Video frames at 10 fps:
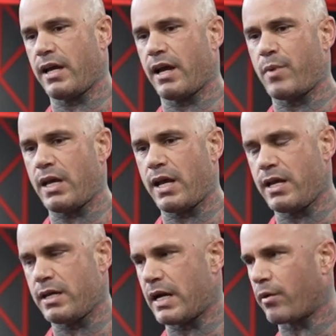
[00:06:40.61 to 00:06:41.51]
I've been
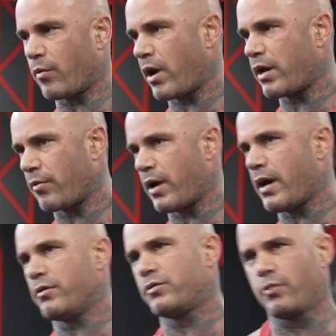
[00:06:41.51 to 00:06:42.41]
eating like right
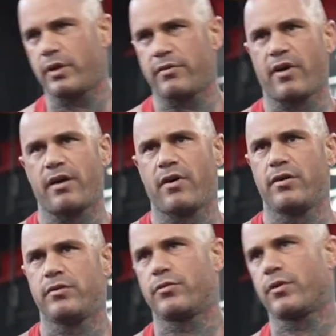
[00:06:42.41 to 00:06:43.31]
around
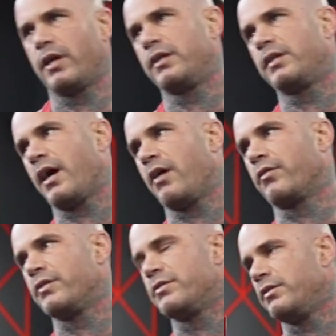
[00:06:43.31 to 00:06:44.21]
2,500
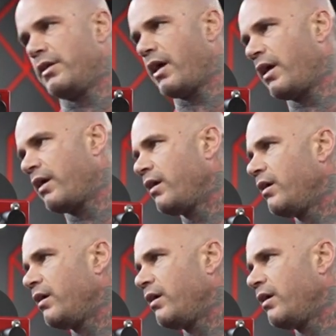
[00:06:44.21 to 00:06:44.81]
calories a day